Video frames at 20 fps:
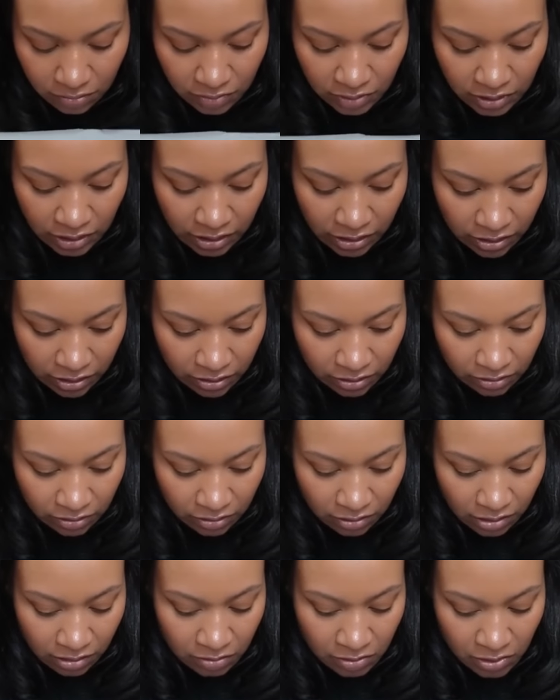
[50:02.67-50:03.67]
yeah,
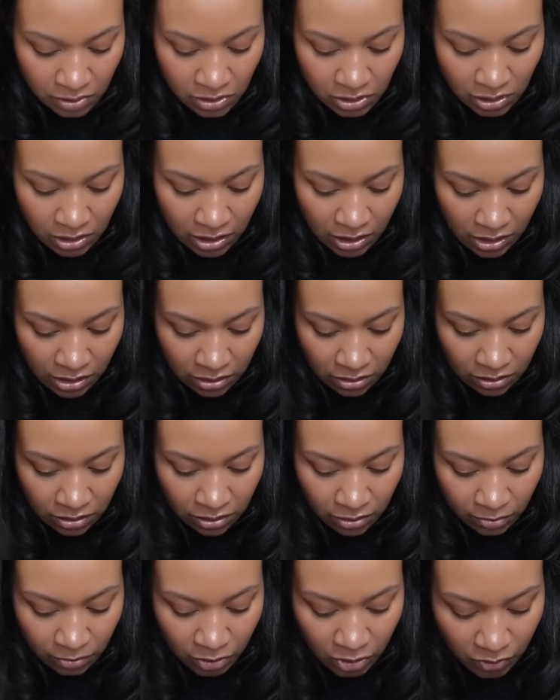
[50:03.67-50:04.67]
I mean, she kind of looked
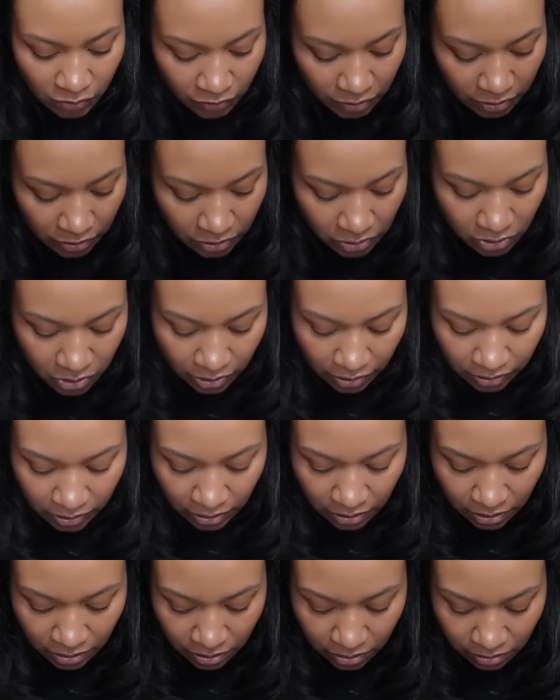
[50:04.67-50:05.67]
almost finished. I
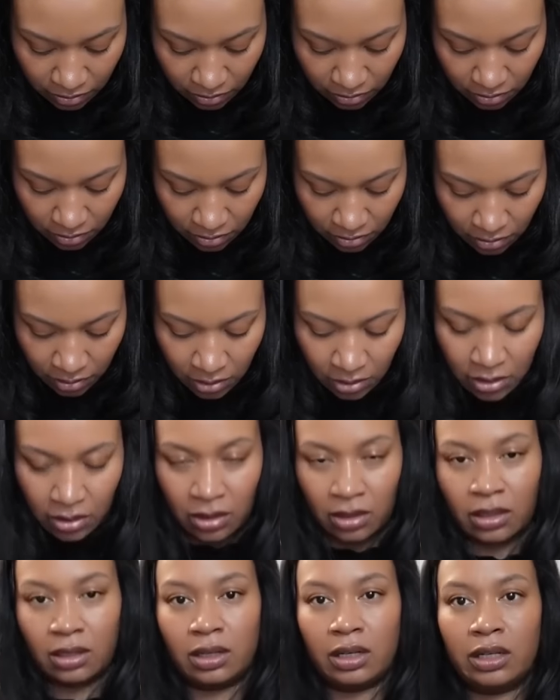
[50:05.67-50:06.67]
think
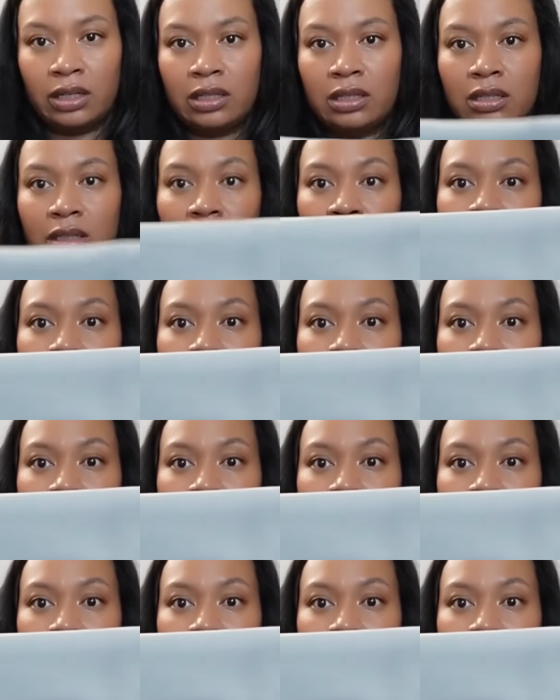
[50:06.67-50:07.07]
I'd still